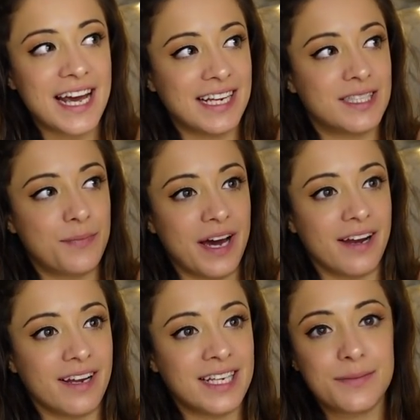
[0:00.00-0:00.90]
day it's
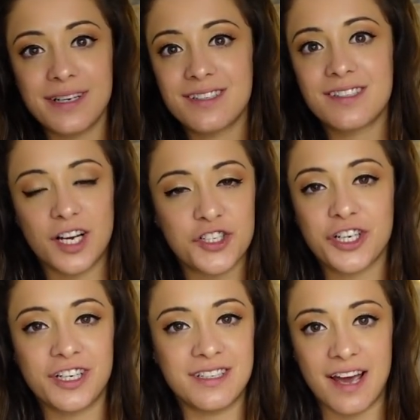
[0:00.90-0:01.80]
been. It's been such a
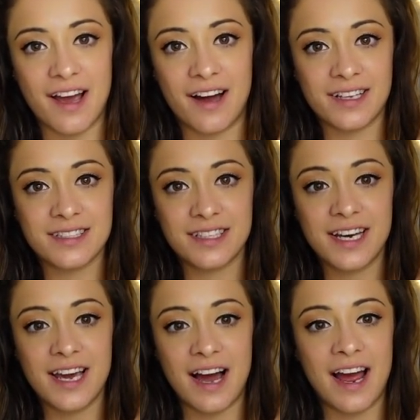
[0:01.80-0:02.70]
good day,
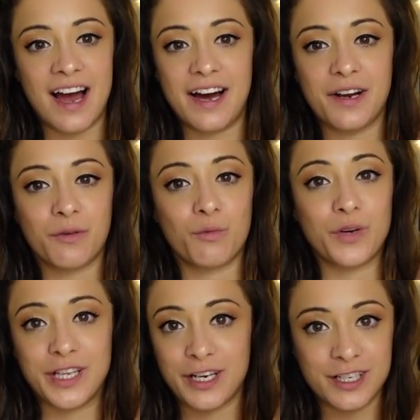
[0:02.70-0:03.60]
honestly. I had a
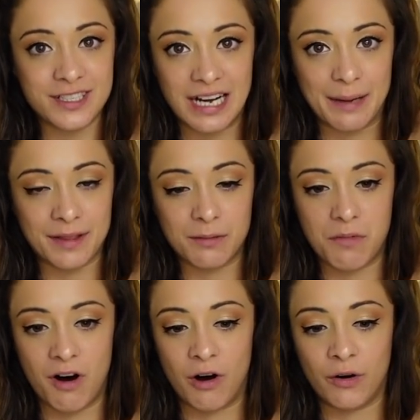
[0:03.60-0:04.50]
really good time at the
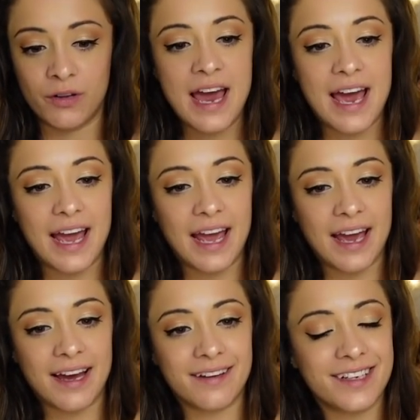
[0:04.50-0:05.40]
mall,
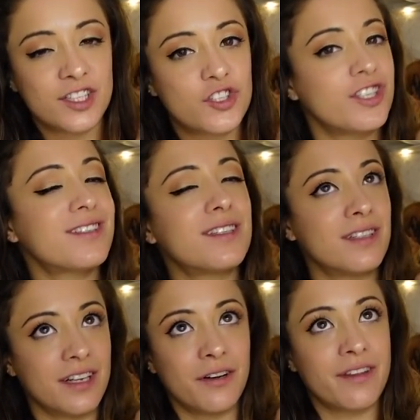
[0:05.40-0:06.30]
and it's just the
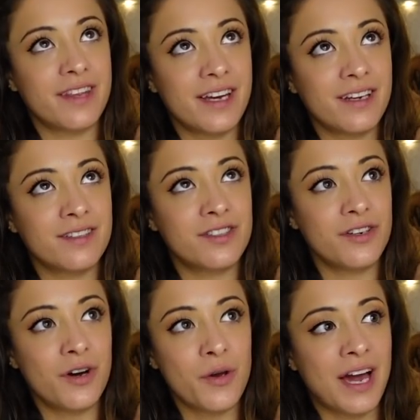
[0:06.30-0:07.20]
little things, you
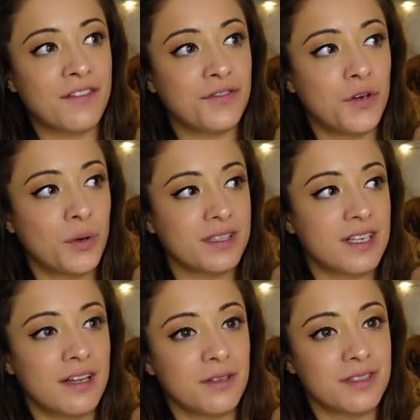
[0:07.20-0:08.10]
know? You have to focus
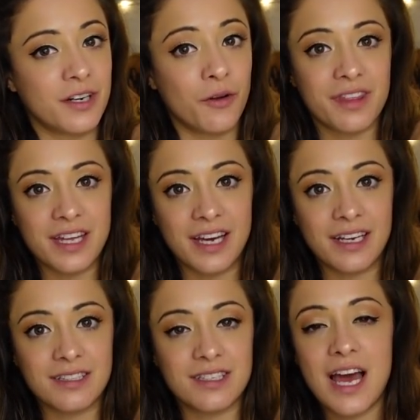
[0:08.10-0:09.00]
on those little
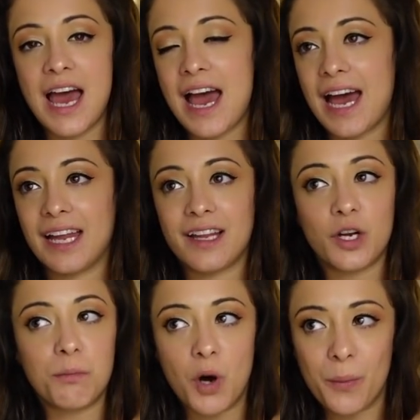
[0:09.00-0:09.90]
things and
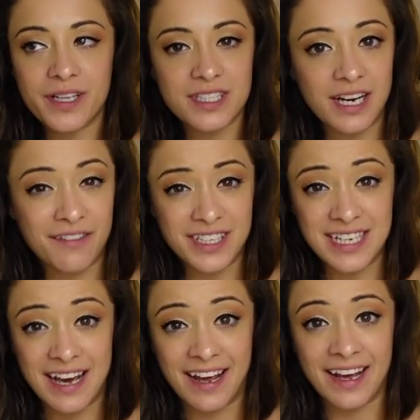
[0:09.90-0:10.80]
little moments in every
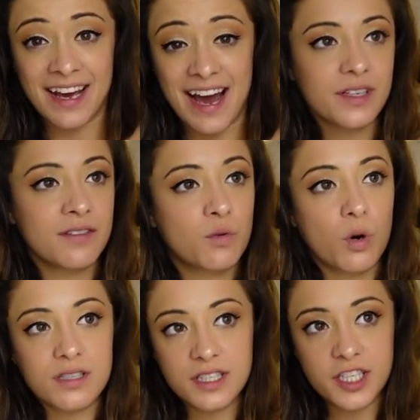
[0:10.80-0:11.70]
day. Of
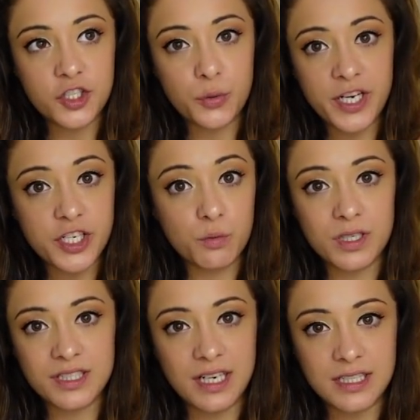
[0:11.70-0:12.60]
course, the situation
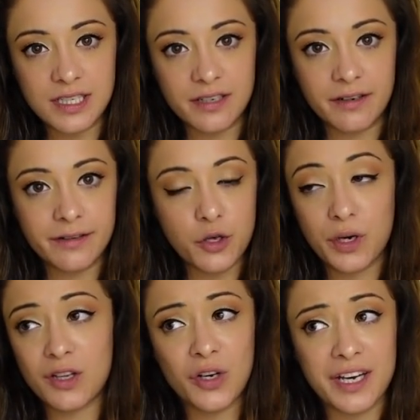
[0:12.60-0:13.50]
wasn't ideal. You
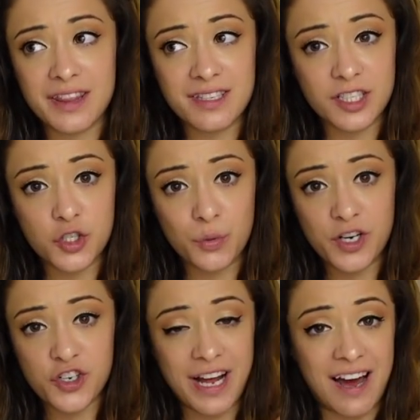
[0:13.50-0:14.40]
can look at the
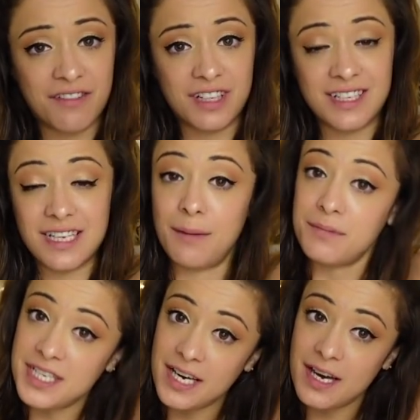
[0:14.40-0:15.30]
situation half glass
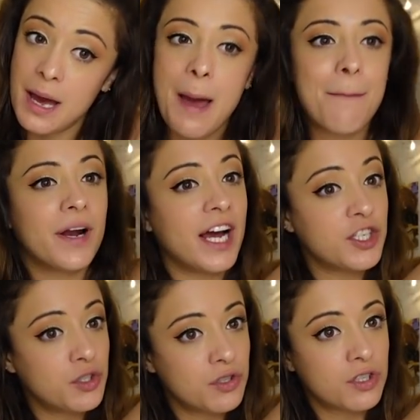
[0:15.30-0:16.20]
empty, but I
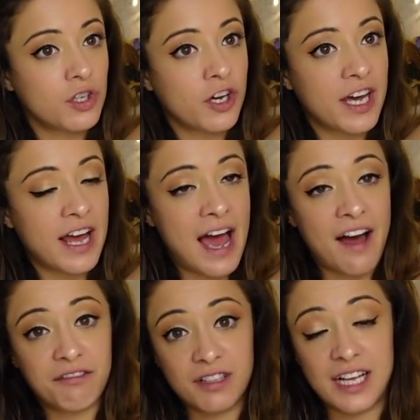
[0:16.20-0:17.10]
choose to look at it
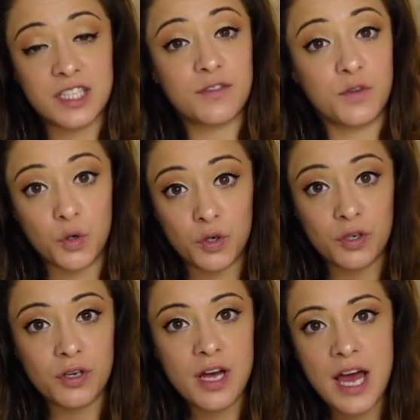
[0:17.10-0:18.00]
half glass
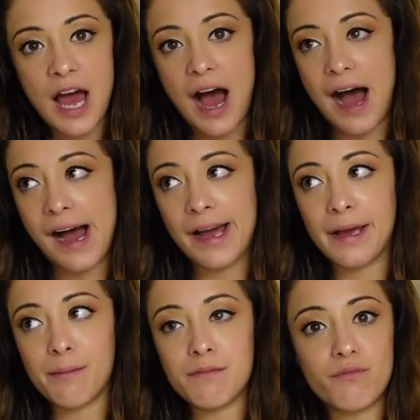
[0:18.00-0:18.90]
full.
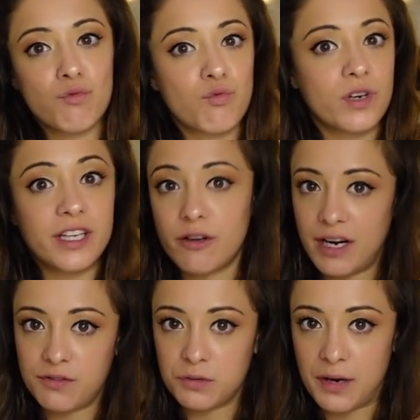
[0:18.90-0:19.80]
I'm really
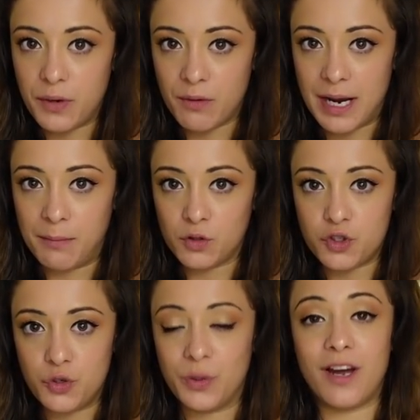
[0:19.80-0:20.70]
grateful that we were able
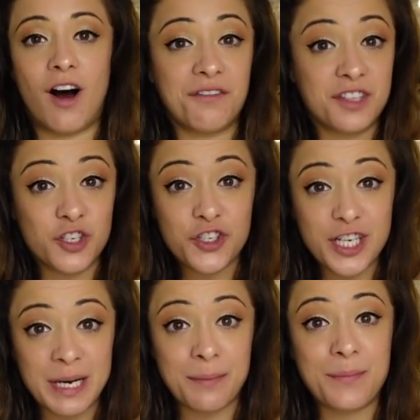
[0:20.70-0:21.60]
to get off the
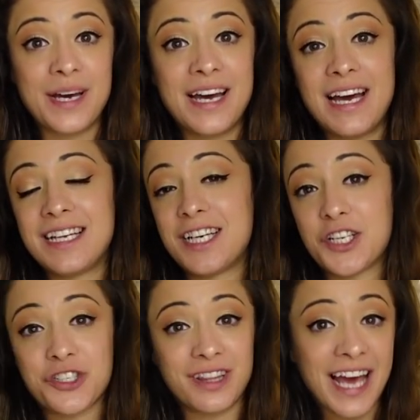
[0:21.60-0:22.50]
ship
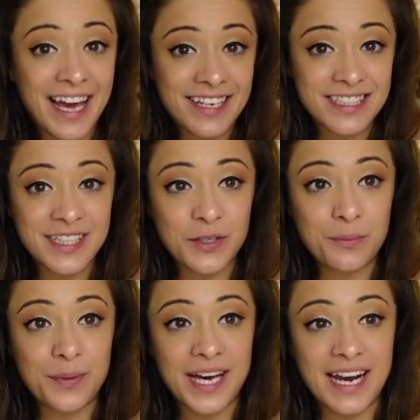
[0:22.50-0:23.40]
touch land a little
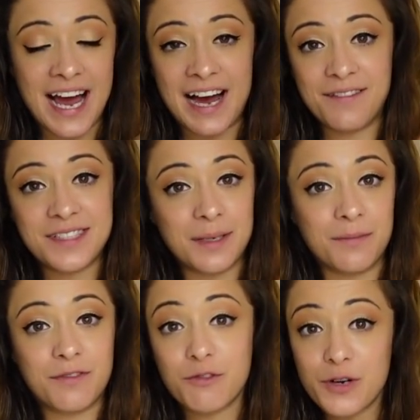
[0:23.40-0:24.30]
bit, have some
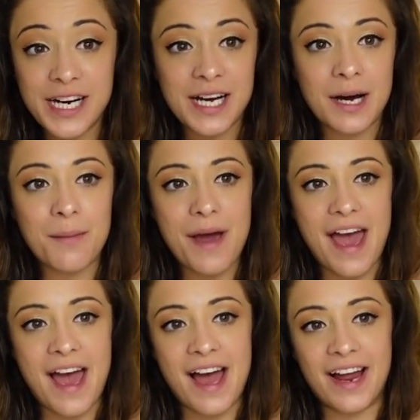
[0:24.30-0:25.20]
freedom,
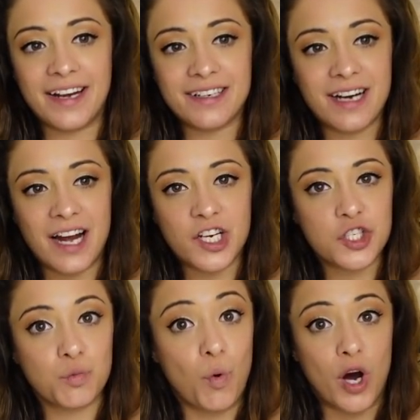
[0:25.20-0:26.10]
and kind of
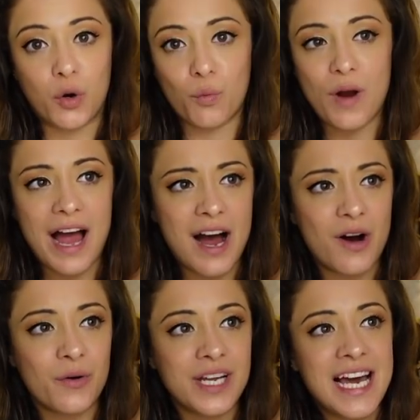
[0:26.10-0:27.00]
just walk
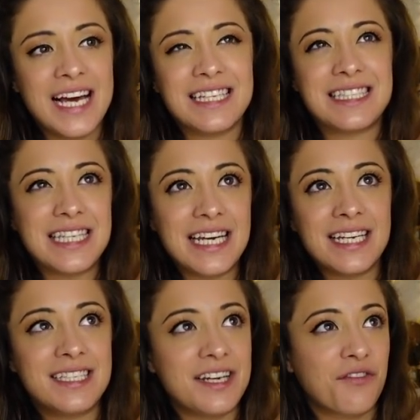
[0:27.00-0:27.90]
around, see
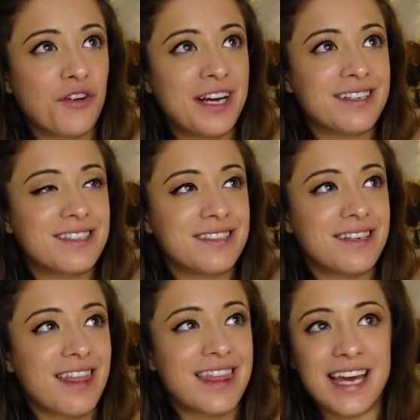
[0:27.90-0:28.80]
different
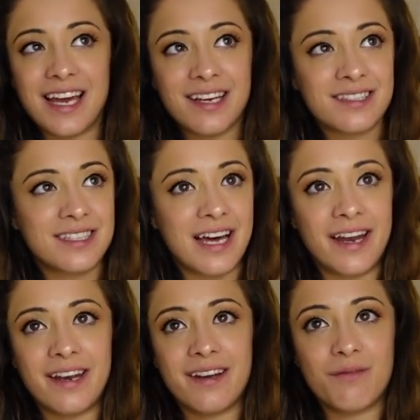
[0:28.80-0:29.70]
things
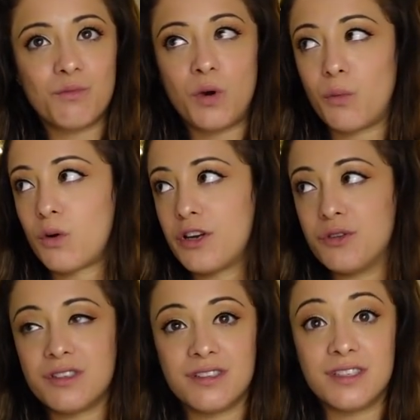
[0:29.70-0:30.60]
than what we're
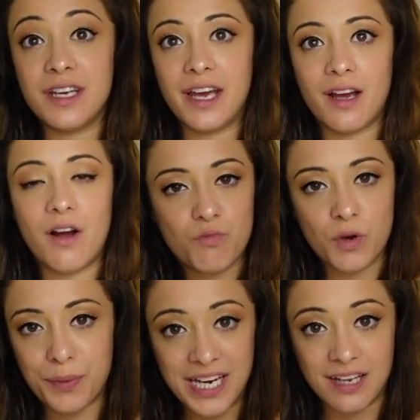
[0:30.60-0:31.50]
used to seeing
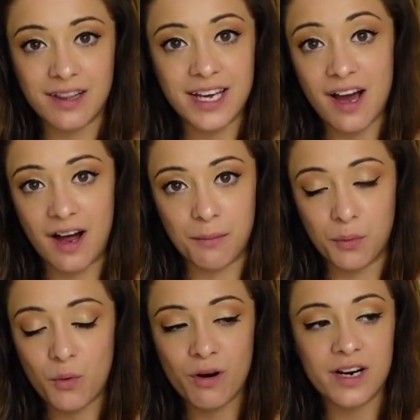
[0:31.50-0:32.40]
repeatedly on
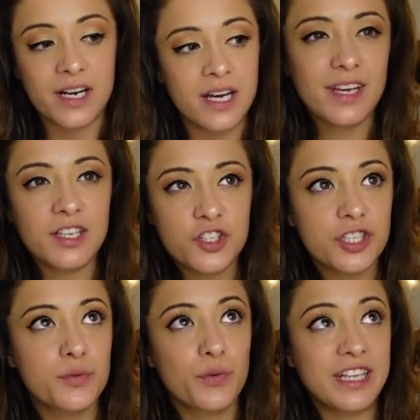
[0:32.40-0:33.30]
board. It's
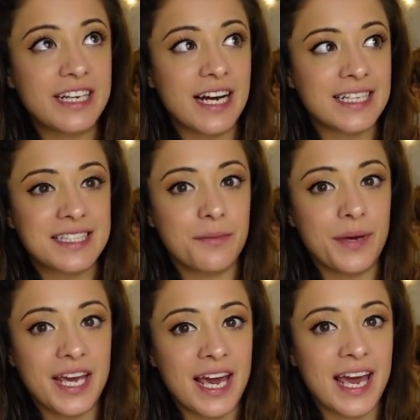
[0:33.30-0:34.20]
just really nice to
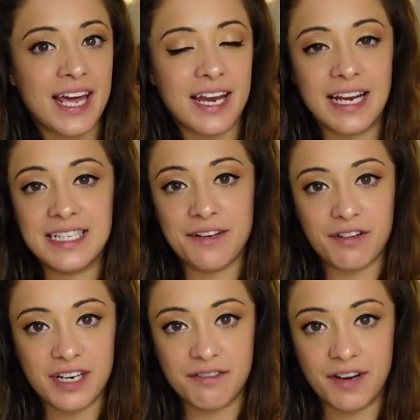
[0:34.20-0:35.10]
be in a
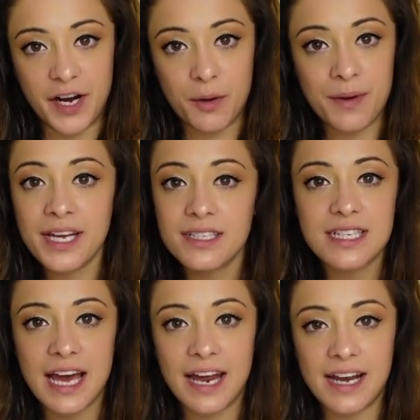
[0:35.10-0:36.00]
different environment
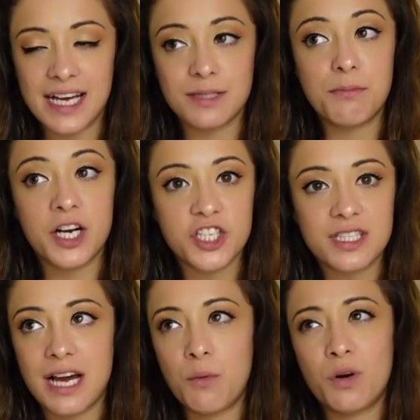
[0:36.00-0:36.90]
and as much as
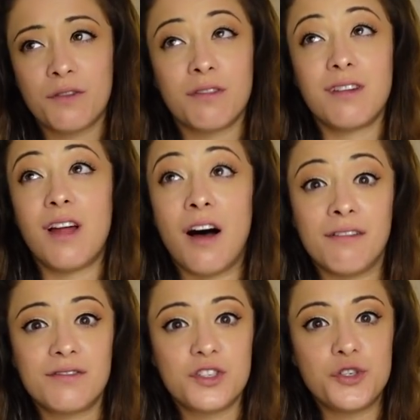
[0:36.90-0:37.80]
I would have
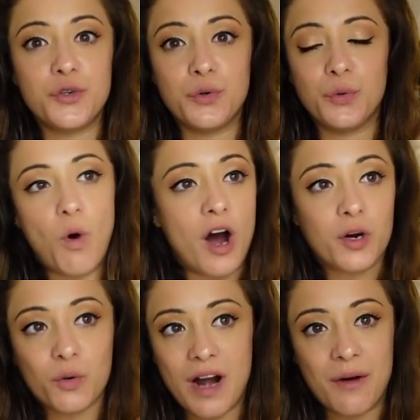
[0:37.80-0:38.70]
loved to
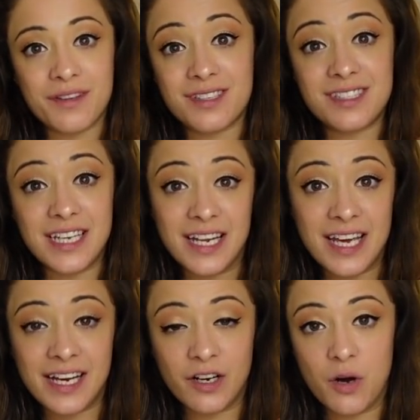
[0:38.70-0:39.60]
walk around the
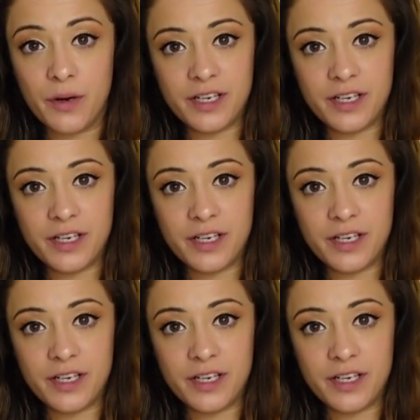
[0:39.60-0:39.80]
city and go